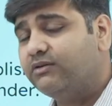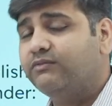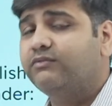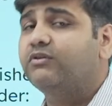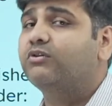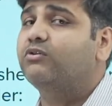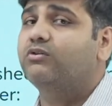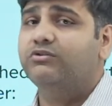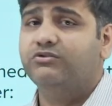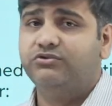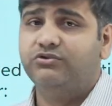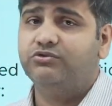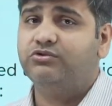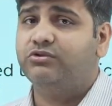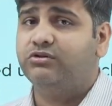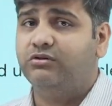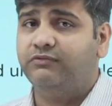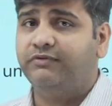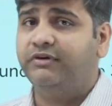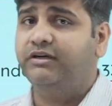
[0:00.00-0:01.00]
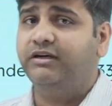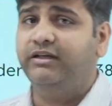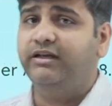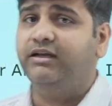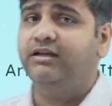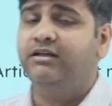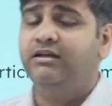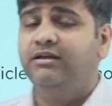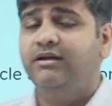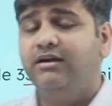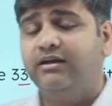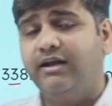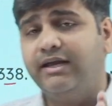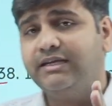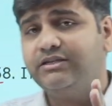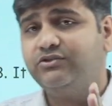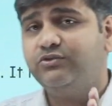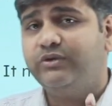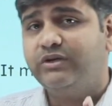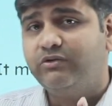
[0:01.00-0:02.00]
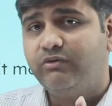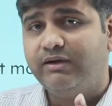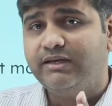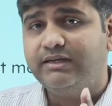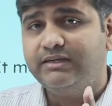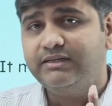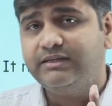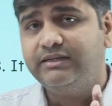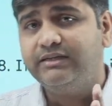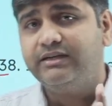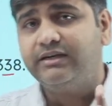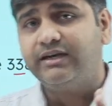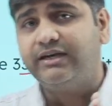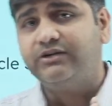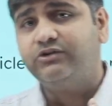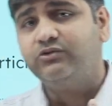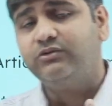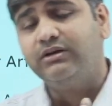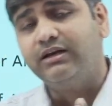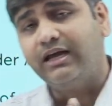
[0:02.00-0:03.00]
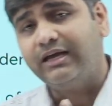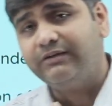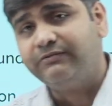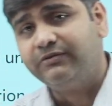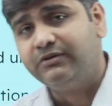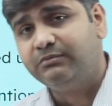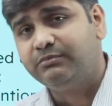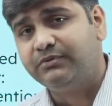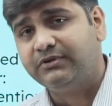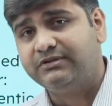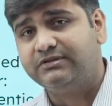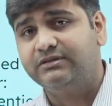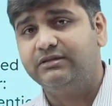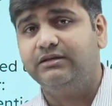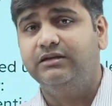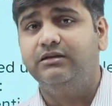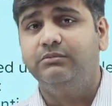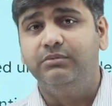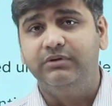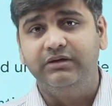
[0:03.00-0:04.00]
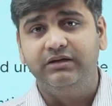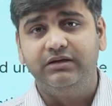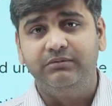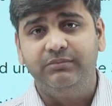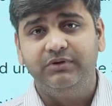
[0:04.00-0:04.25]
of the Constitution of India, right to equality and right to life and personal liberty.